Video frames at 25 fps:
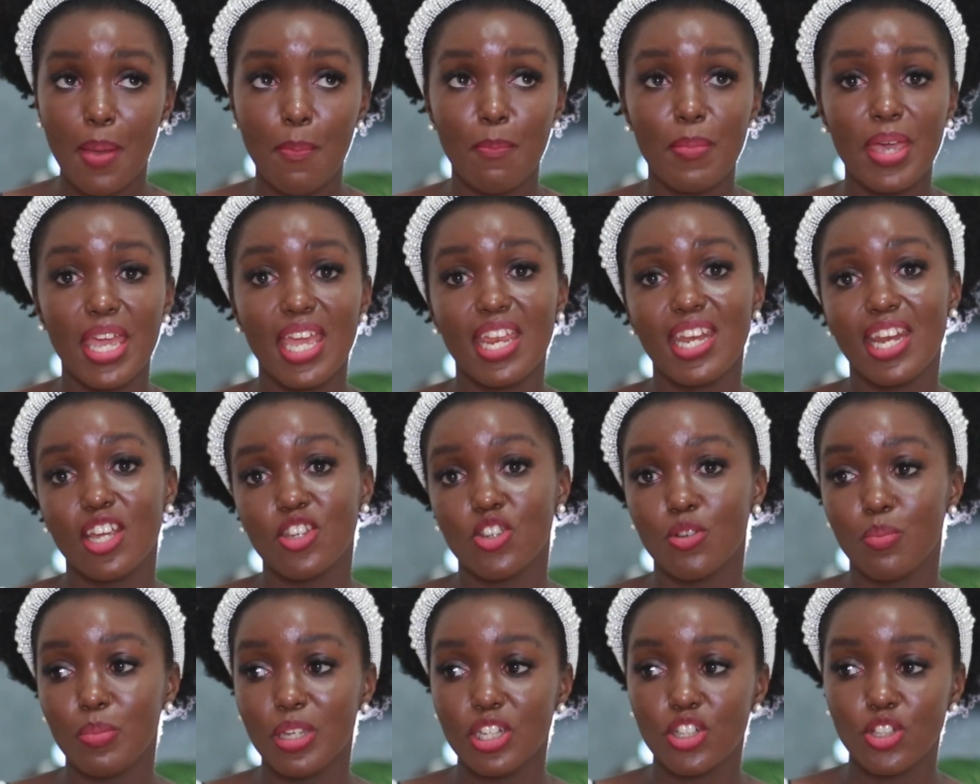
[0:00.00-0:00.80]

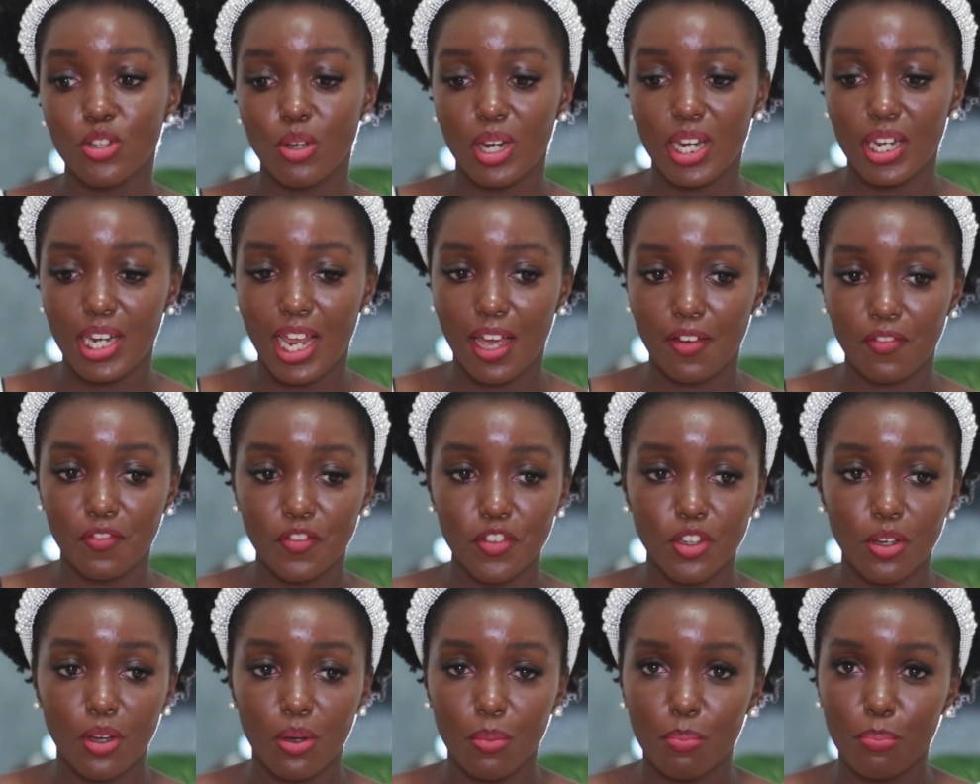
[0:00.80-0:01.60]
You meet
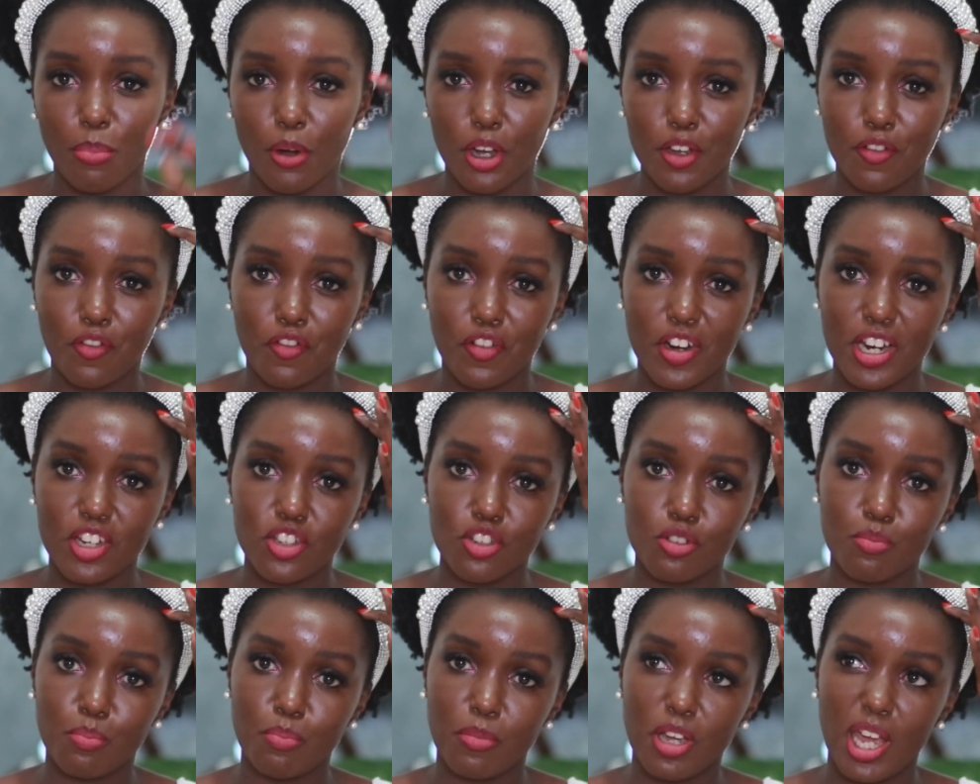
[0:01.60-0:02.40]
your
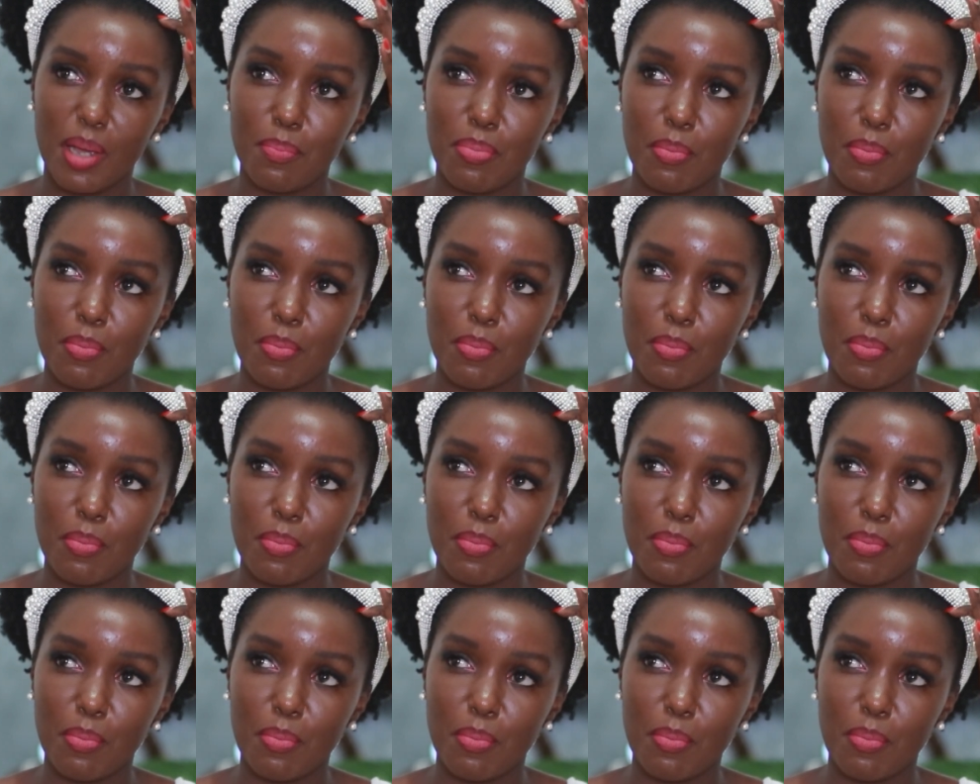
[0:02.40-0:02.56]
boyfriend.